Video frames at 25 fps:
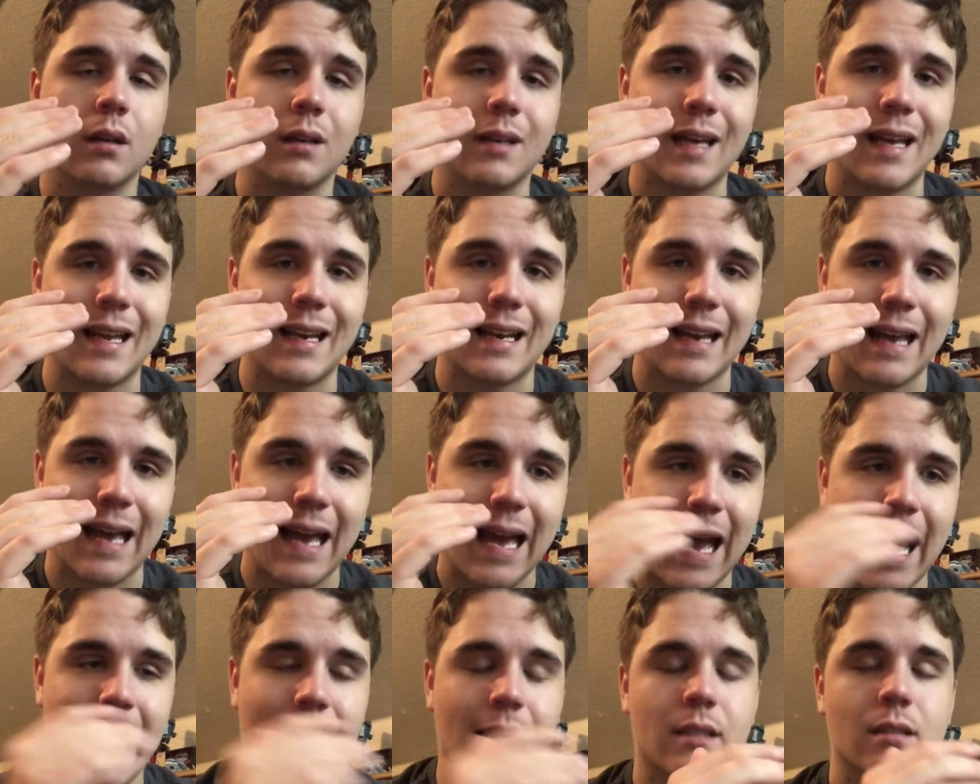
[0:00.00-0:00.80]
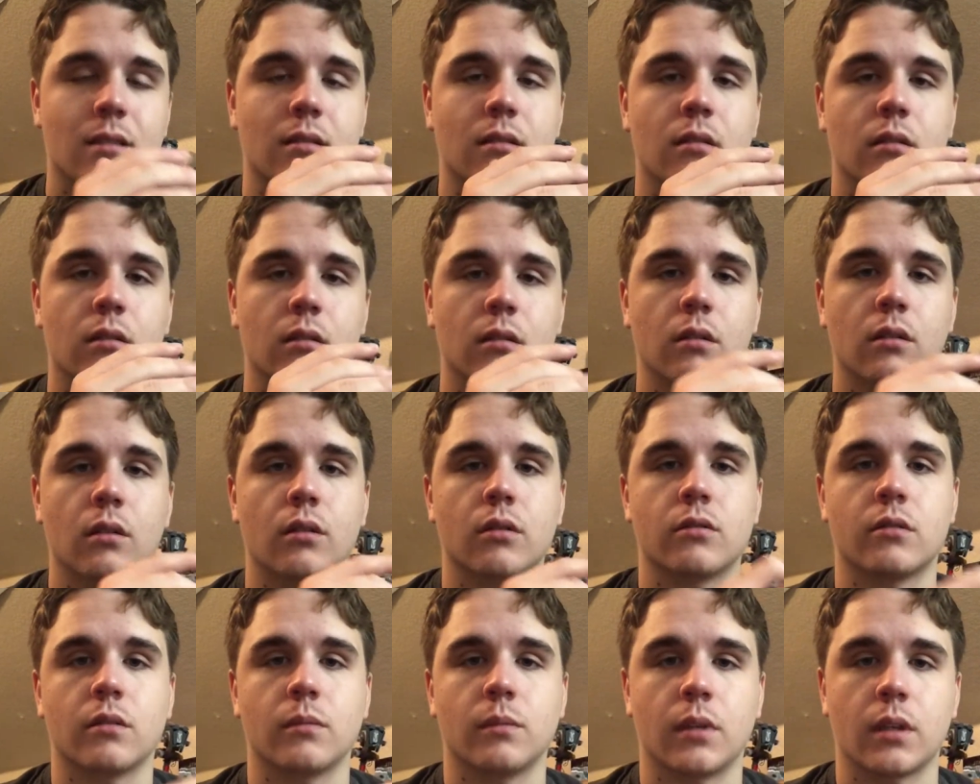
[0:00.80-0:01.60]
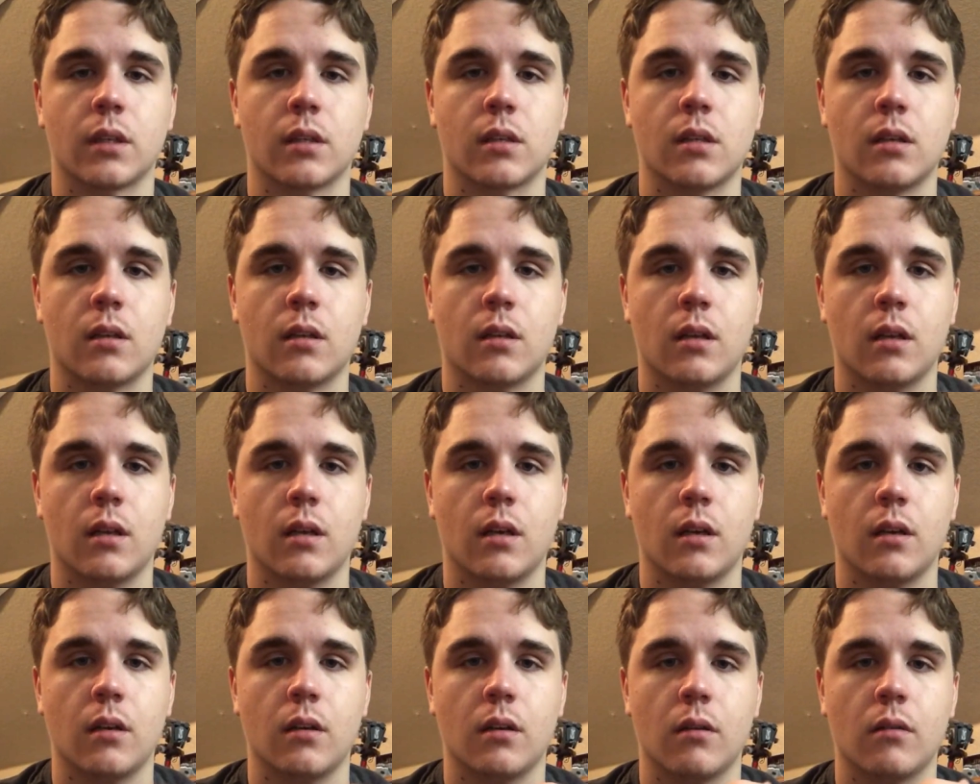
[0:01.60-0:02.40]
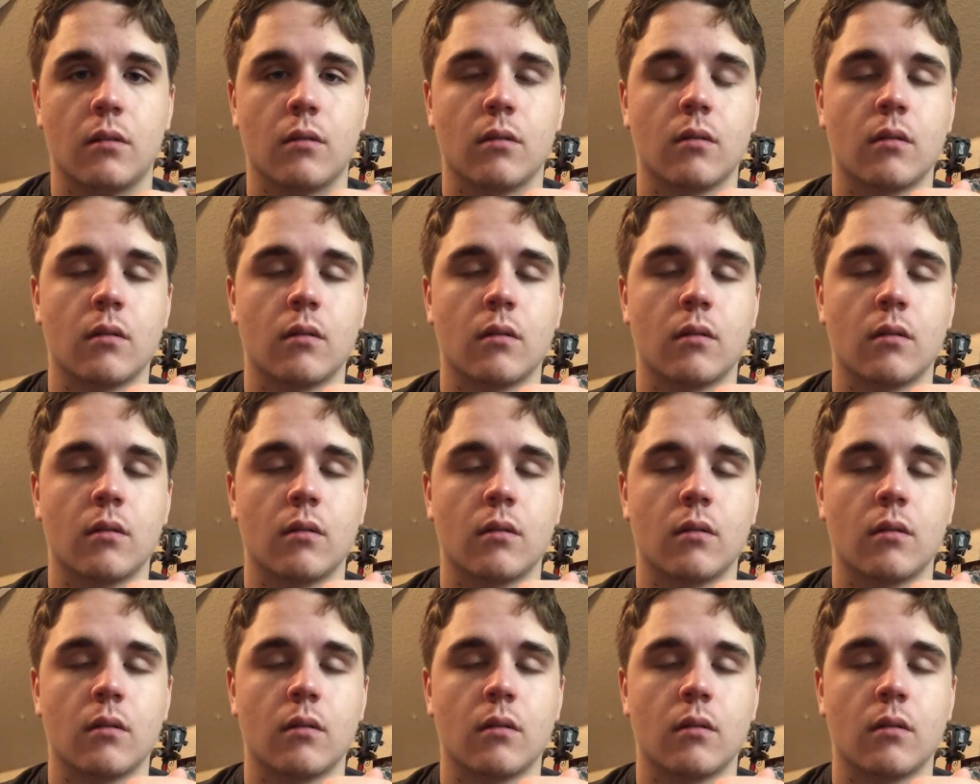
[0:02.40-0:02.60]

and ask Lucasfilm to continue the EU